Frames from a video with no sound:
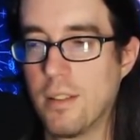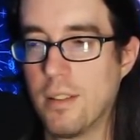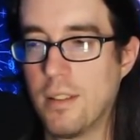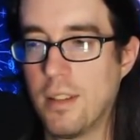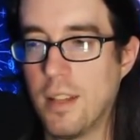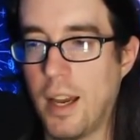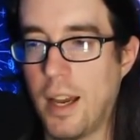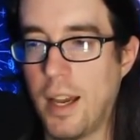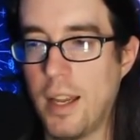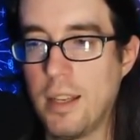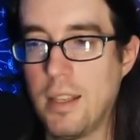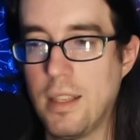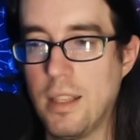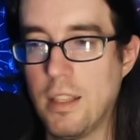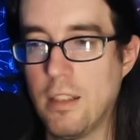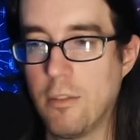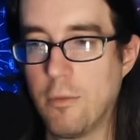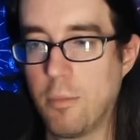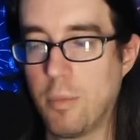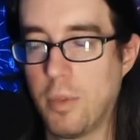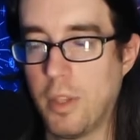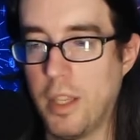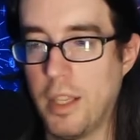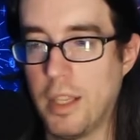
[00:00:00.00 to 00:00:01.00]
the idea
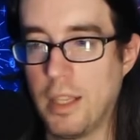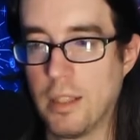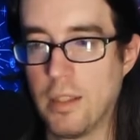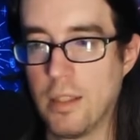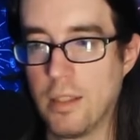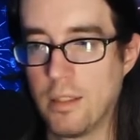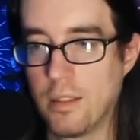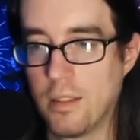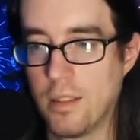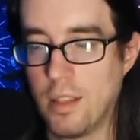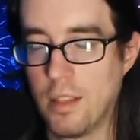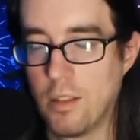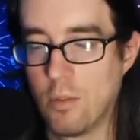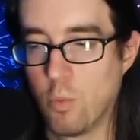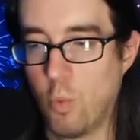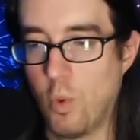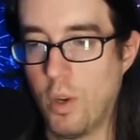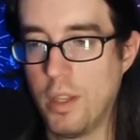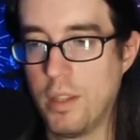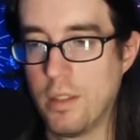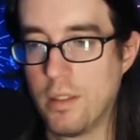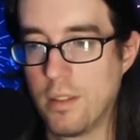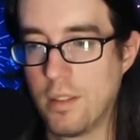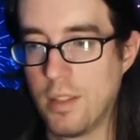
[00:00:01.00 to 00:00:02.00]
of playing in this this
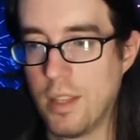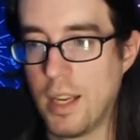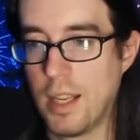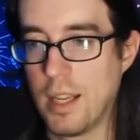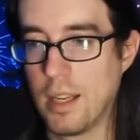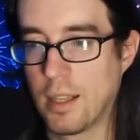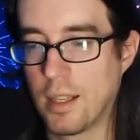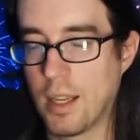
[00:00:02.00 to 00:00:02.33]
one city,